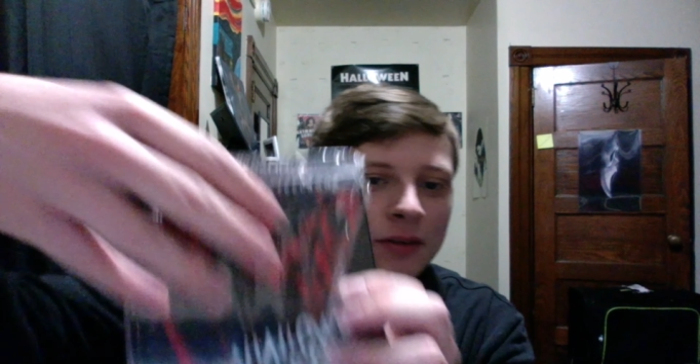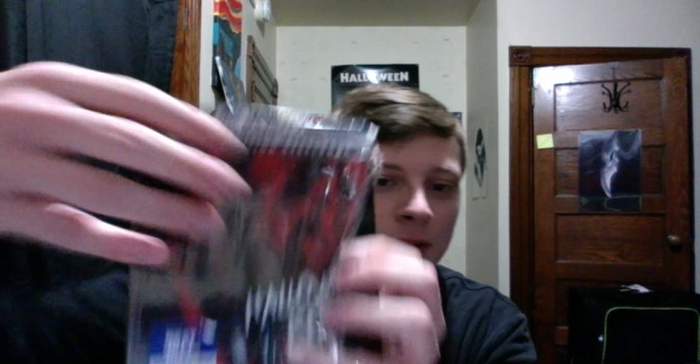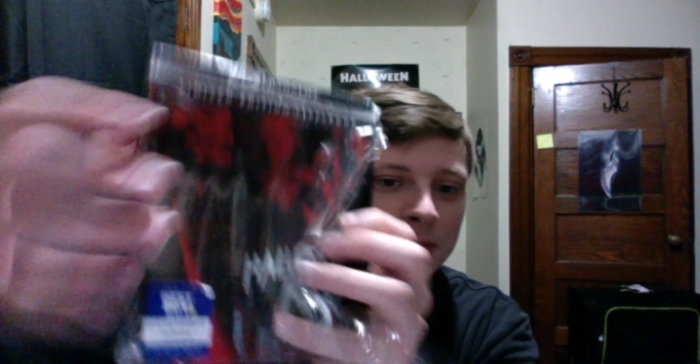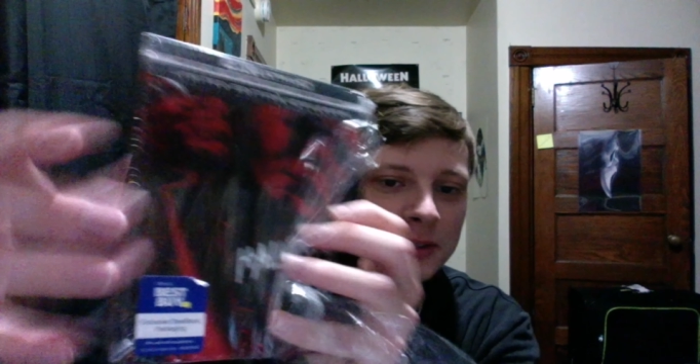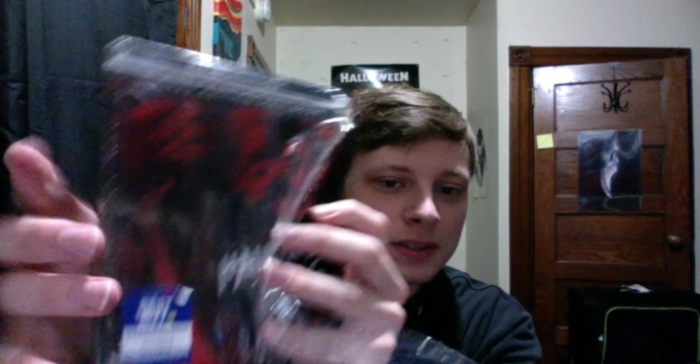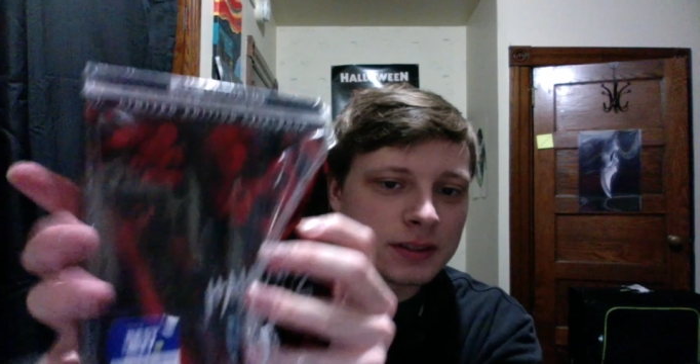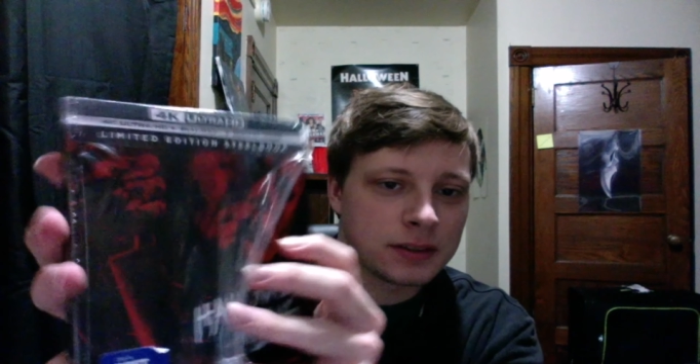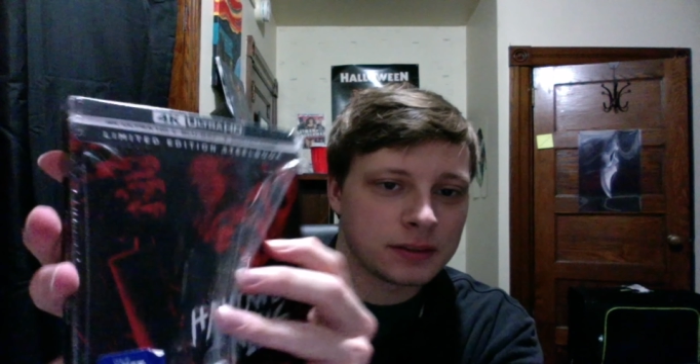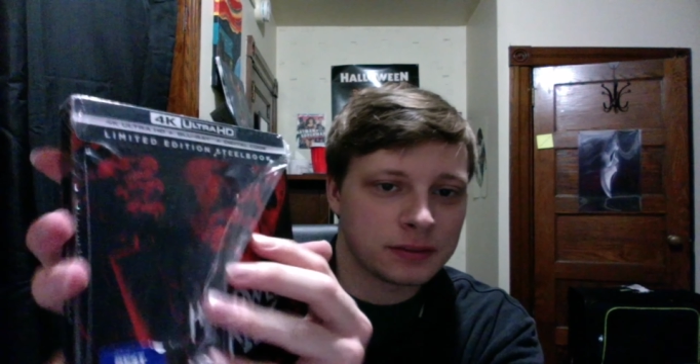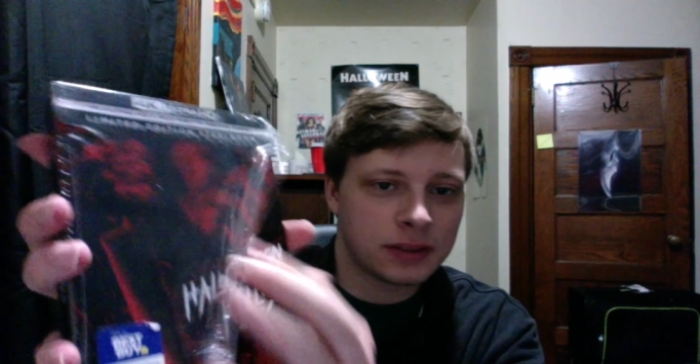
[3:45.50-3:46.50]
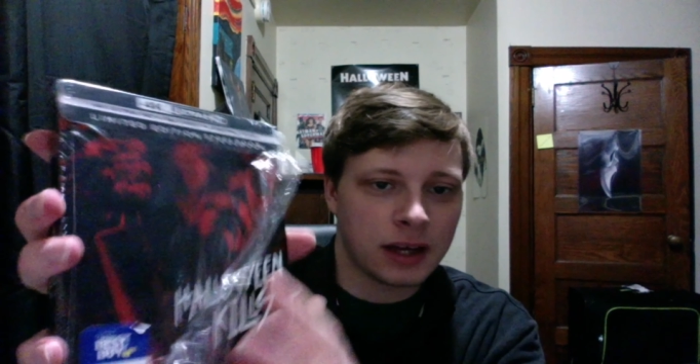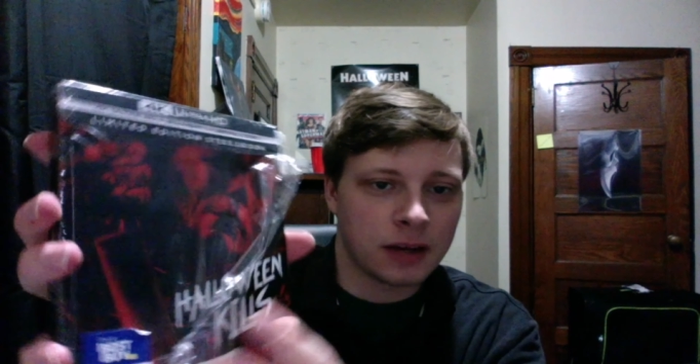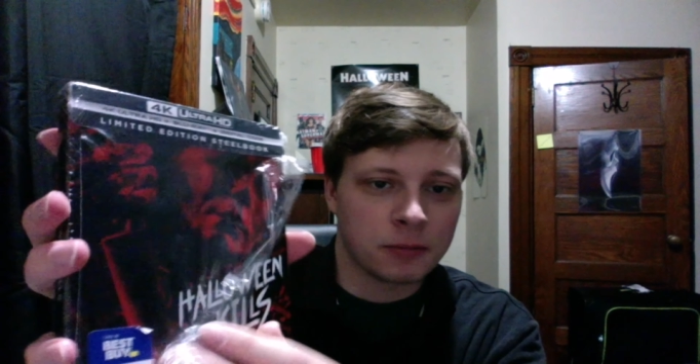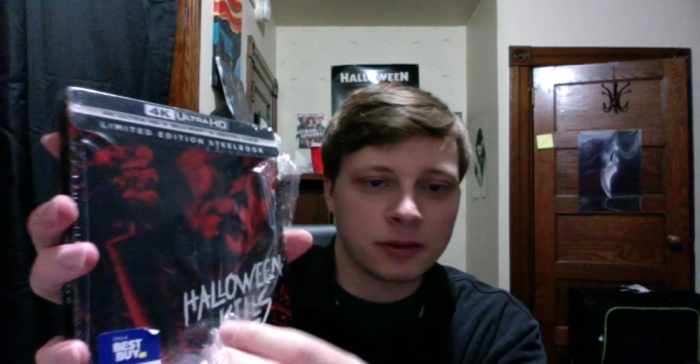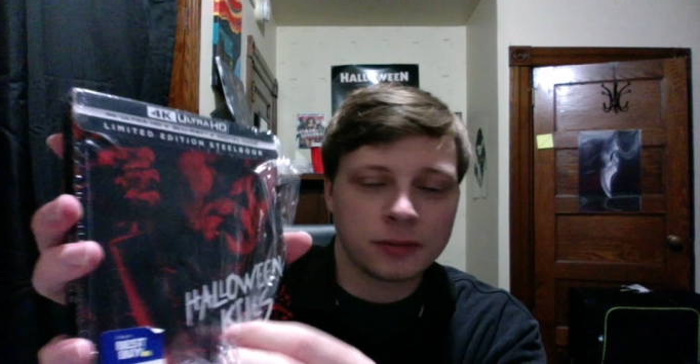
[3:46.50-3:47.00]
up to the
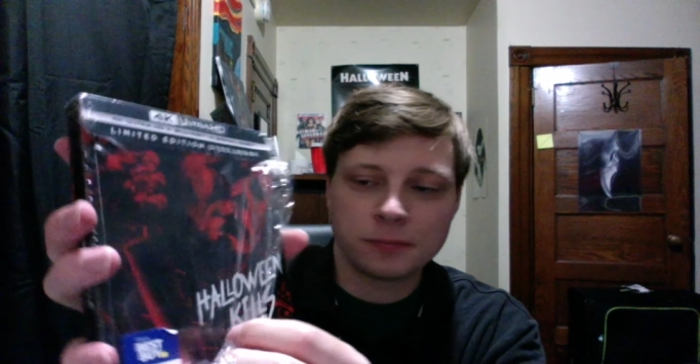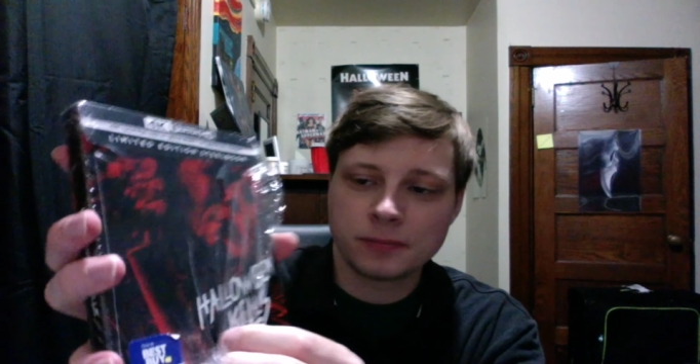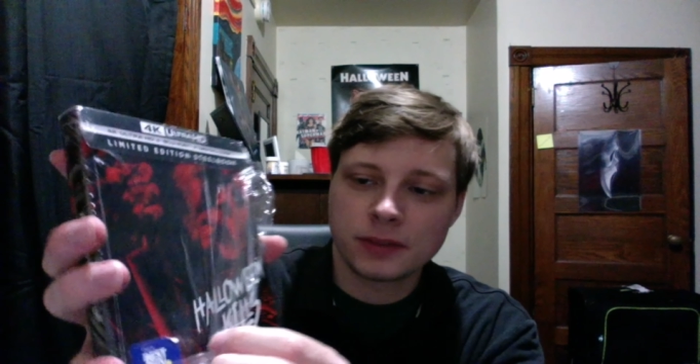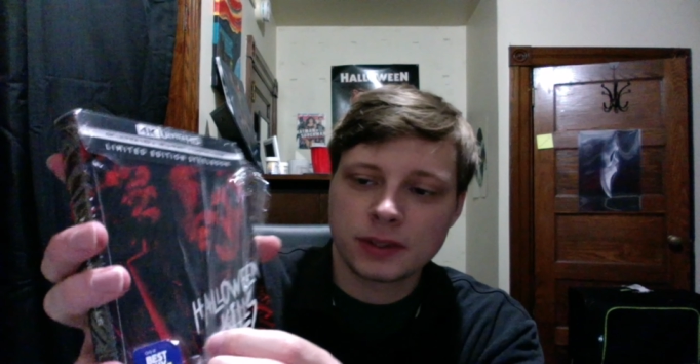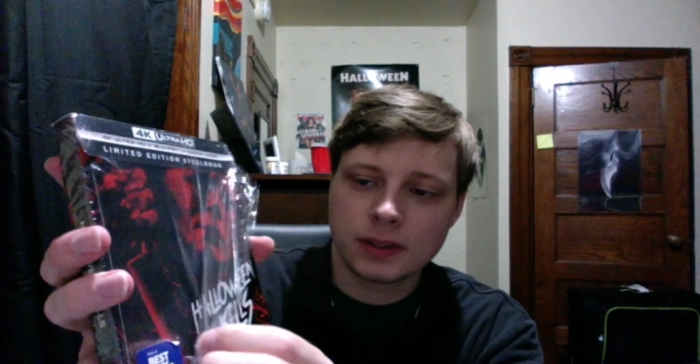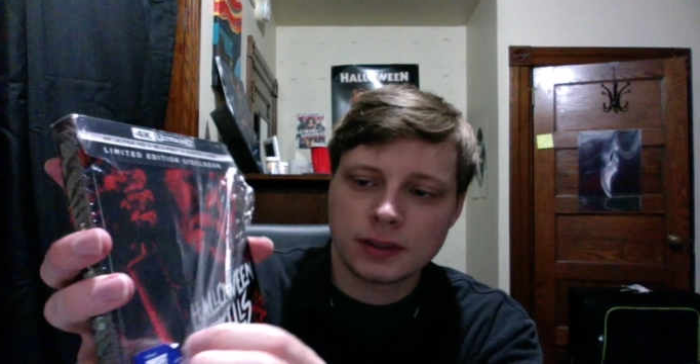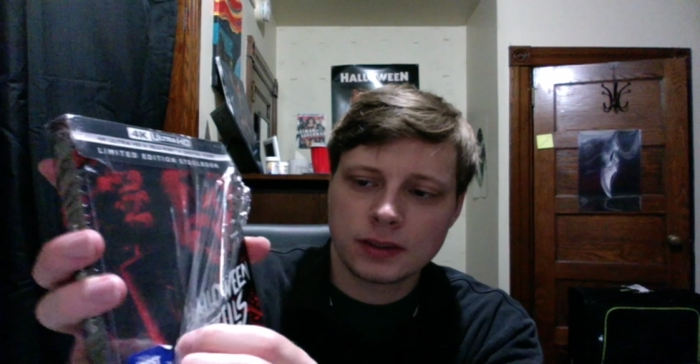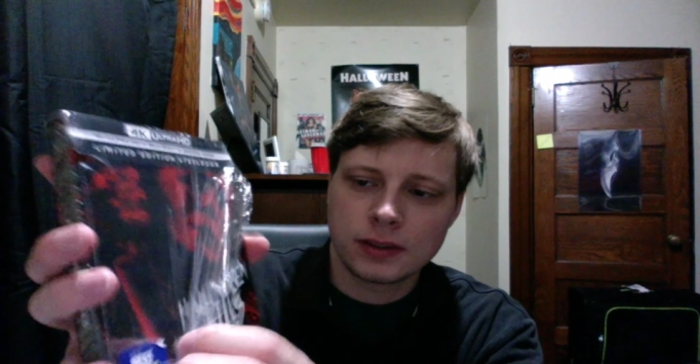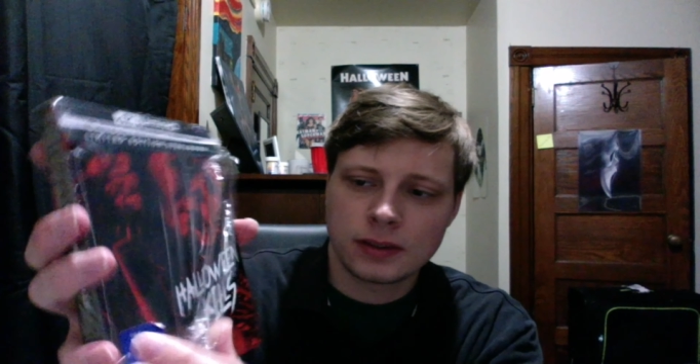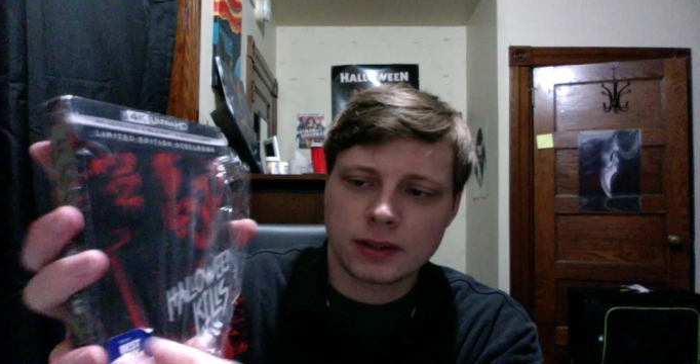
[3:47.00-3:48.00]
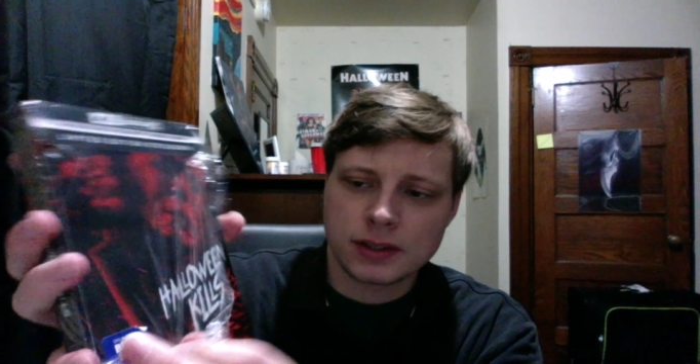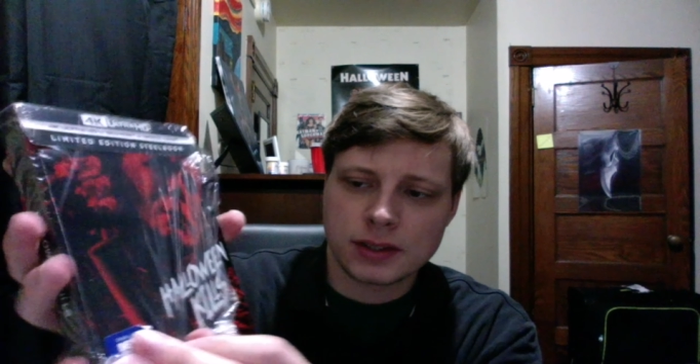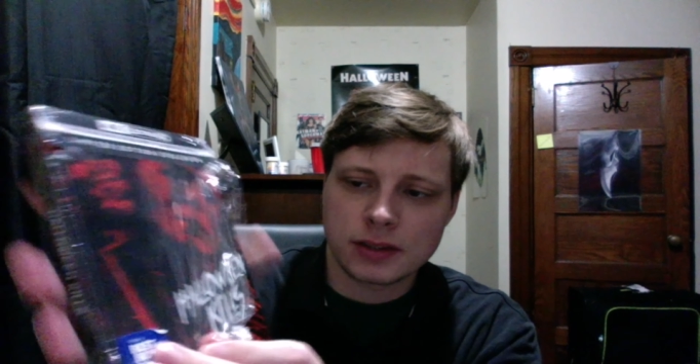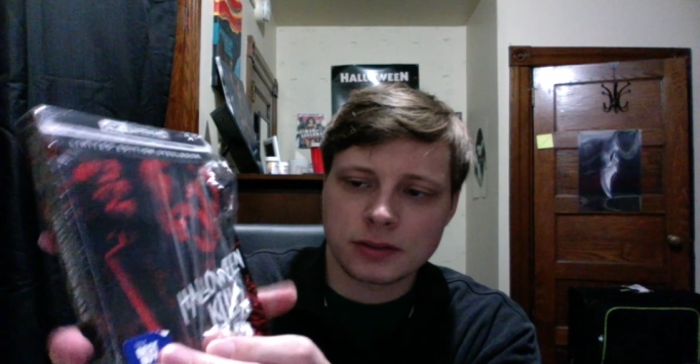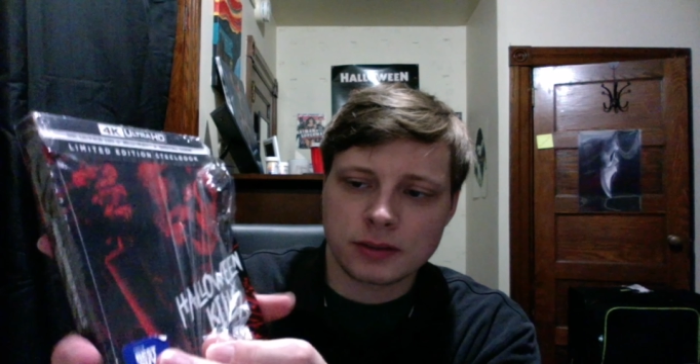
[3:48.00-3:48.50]
camera as
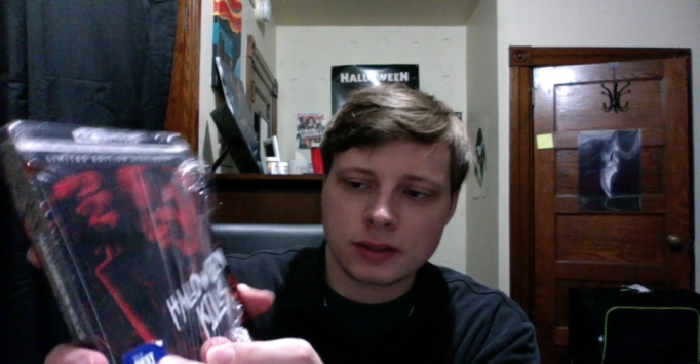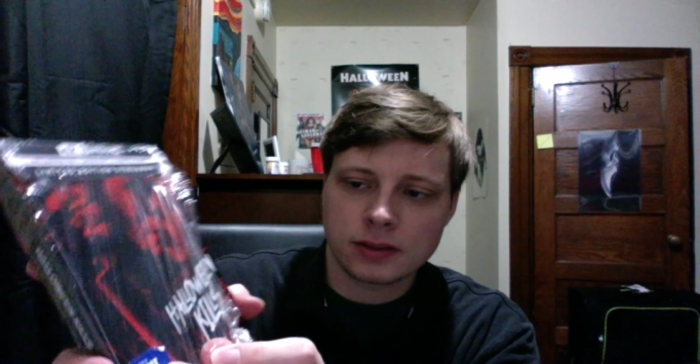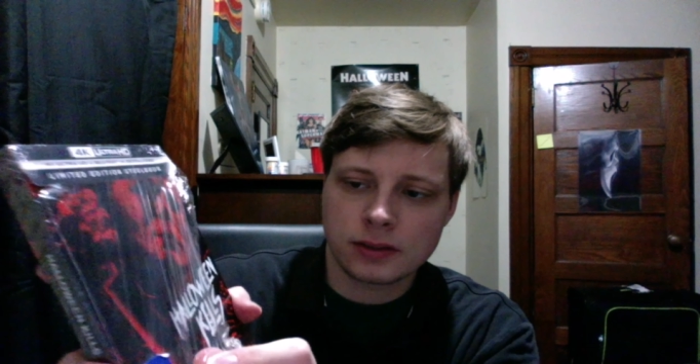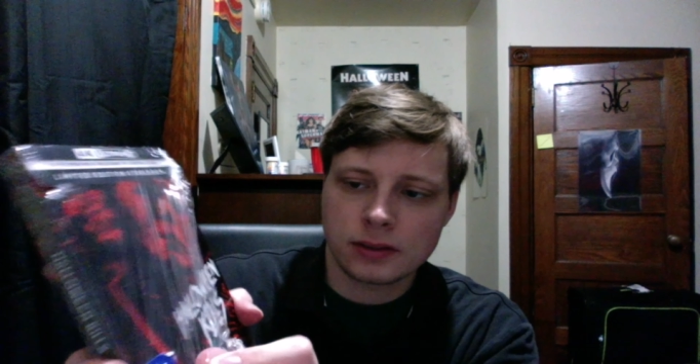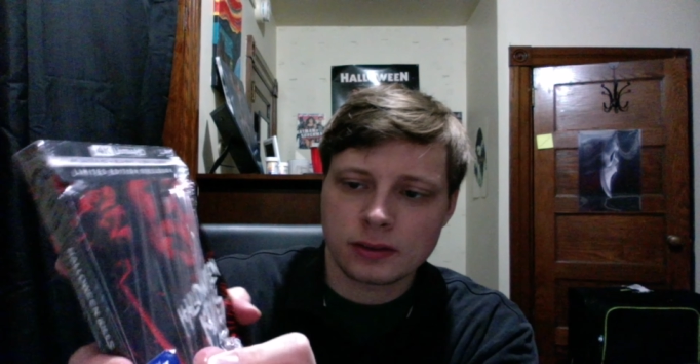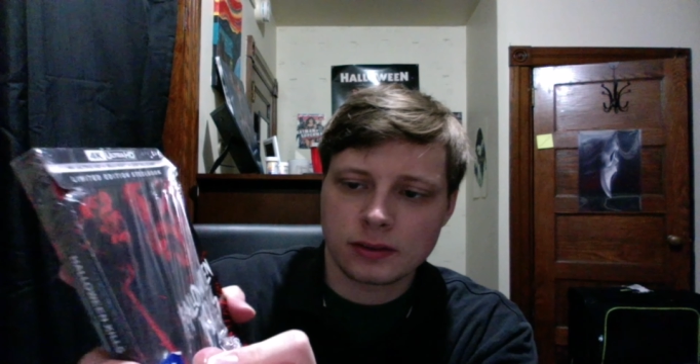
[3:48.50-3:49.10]
I do this.